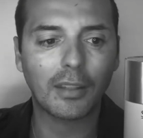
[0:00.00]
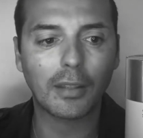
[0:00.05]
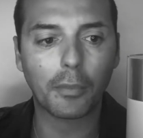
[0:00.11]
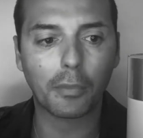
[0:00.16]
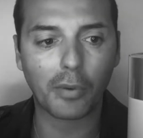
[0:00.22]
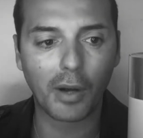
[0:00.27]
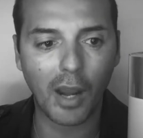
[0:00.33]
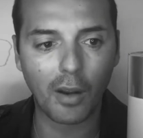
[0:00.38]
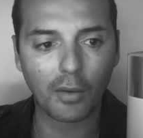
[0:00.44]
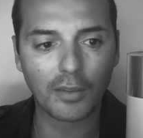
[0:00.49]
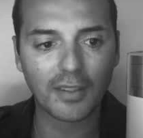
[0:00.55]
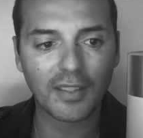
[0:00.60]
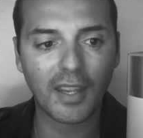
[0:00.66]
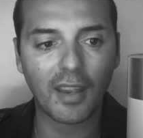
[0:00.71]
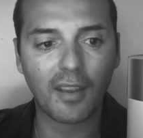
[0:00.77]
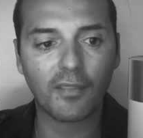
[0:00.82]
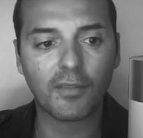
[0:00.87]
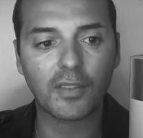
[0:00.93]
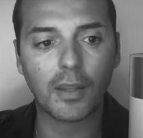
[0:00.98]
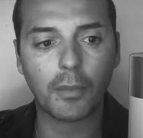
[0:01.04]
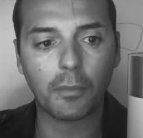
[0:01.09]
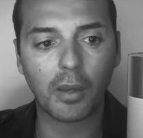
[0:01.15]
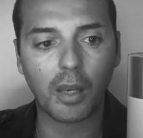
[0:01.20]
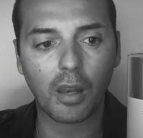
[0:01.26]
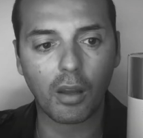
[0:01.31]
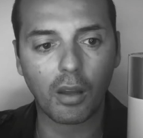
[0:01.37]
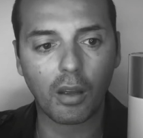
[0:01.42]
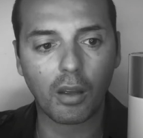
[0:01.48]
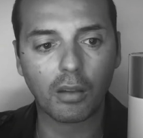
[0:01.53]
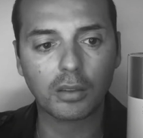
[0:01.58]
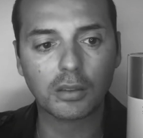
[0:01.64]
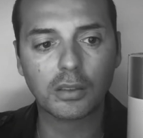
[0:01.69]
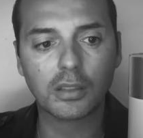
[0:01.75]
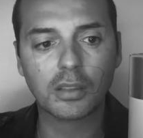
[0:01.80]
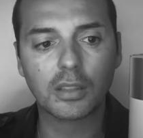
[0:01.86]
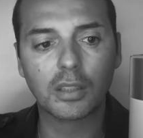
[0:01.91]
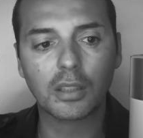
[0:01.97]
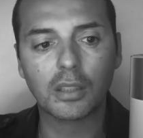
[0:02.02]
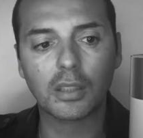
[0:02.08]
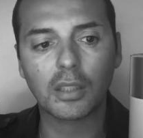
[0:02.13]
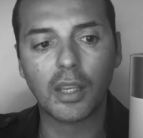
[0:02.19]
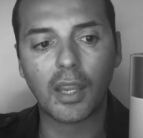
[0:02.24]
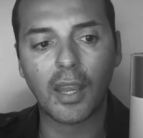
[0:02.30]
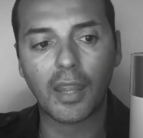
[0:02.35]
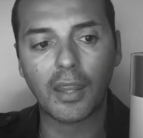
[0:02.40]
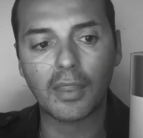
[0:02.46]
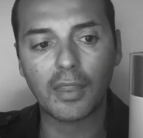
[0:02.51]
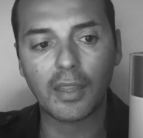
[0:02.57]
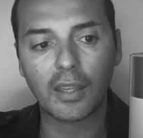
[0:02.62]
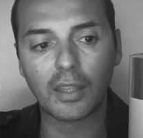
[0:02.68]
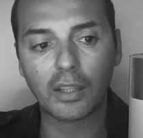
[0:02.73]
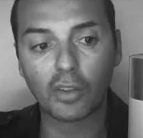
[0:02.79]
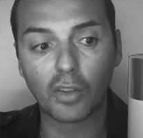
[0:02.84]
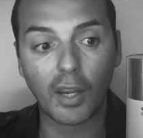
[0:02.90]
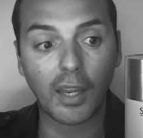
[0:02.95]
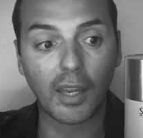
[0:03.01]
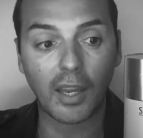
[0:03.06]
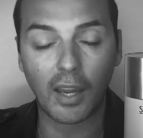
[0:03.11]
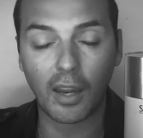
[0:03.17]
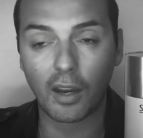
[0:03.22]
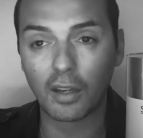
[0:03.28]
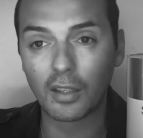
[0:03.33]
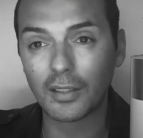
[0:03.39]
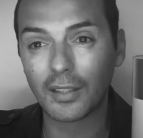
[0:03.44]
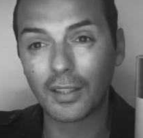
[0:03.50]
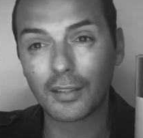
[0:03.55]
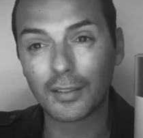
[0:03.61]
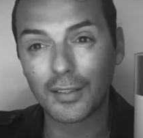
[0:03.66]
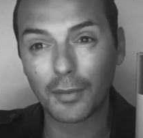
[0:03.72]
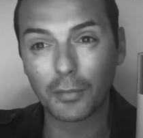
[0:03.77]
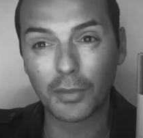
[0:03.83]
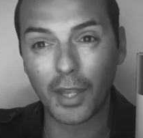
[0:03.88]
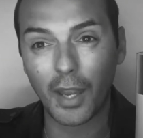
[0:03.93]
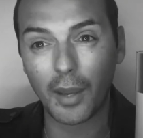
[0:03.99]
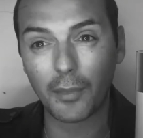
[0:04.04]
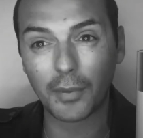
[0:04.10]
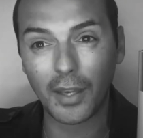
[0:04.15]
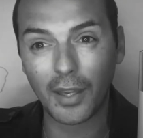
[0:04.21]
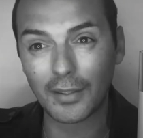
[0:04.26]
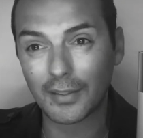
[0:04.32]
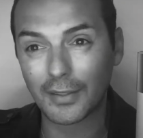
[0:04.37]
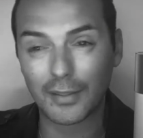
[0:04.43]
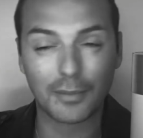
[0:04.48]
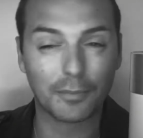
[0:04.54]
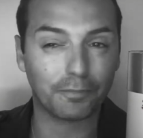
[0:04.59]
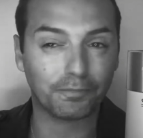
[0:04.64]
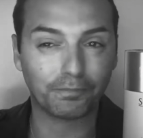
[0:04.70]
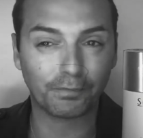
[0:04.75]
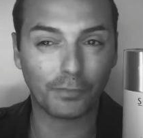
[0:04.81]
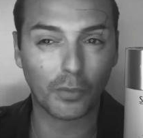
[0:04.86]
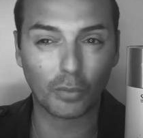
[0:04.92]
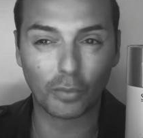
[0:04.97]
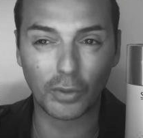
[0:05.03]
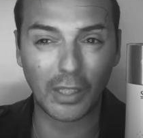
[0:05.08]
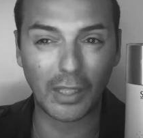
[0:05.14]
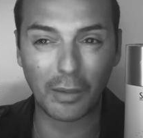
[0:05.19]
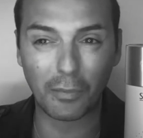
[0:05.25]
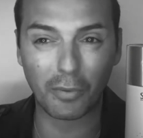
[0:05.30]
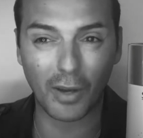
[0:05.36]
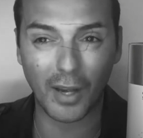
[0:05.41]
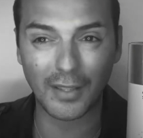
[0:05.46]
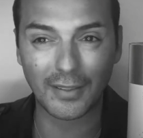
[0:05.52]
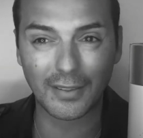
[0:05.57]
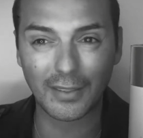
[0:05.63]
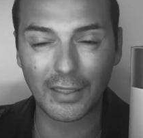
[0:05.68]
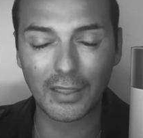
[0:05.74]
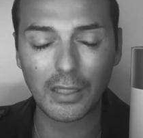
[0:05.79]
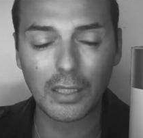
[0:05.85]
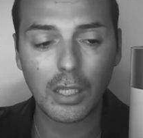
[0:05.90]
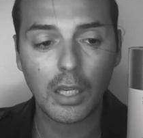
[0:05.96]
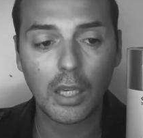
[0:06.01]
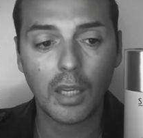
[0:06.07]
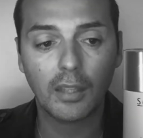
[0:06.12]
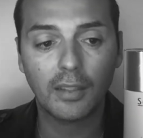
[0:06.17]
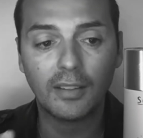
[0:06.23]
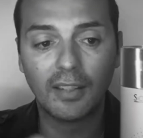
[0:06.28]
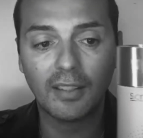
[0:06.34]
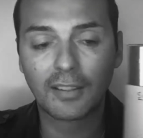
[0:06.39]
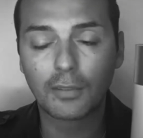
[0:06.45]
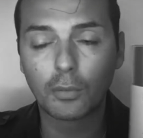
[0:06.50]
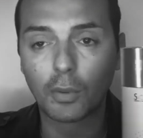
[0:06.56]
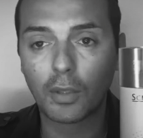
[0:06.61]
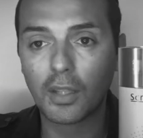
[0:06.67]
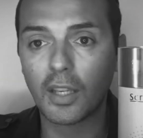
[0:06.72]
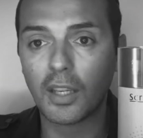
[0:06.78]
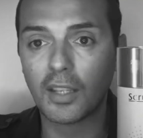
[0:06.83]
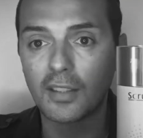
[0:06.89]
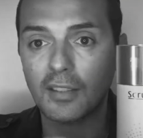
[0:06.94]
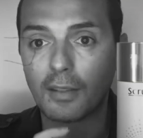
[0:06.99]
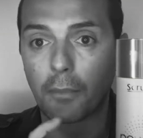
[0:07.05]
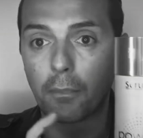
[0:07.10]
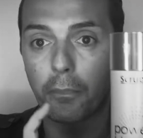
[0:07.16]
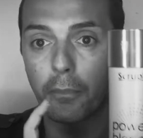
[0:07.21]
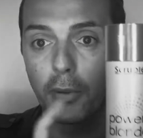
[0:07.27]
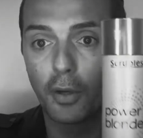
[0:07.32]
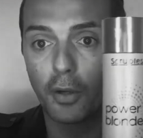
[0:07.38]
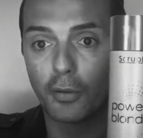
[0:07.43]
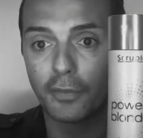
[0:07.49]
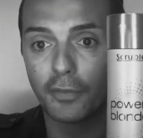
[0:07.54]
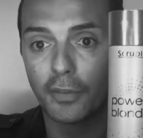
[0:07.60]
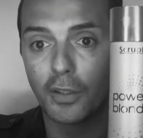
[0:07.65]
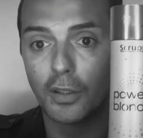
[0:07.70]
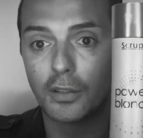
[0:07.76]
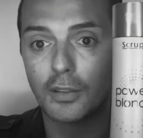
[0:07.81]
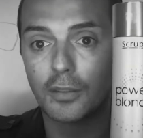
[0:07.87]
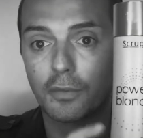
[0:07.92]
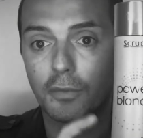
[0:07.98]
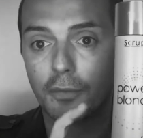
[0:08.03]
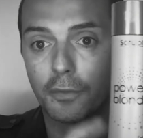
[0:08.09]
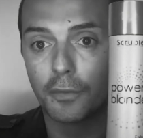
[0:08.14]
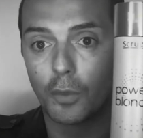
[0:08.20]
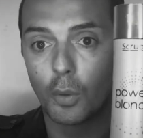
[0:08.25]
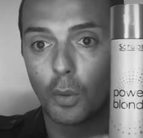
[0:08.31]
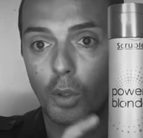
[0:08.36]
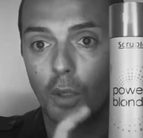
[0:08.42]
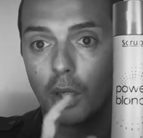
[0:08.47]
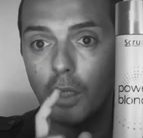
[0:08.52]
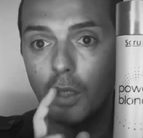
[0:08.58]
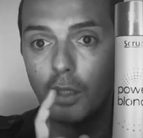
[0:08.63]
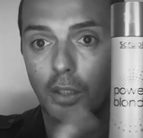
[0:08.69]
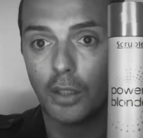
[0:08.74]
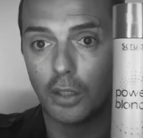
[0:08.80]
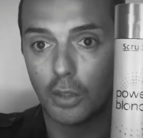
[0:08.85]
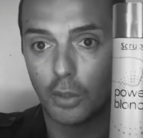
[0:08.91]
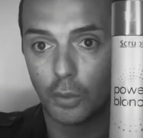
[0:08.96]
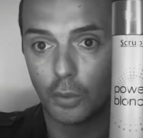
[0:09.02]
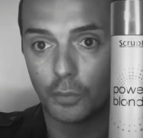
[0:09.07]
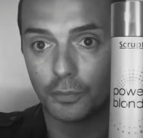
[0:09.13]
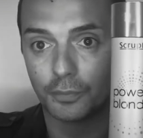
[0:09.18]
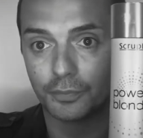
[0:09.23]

the browns have, the blonde uh, and the gray hair that sometimes gets really brassy. This one is a perfect for you.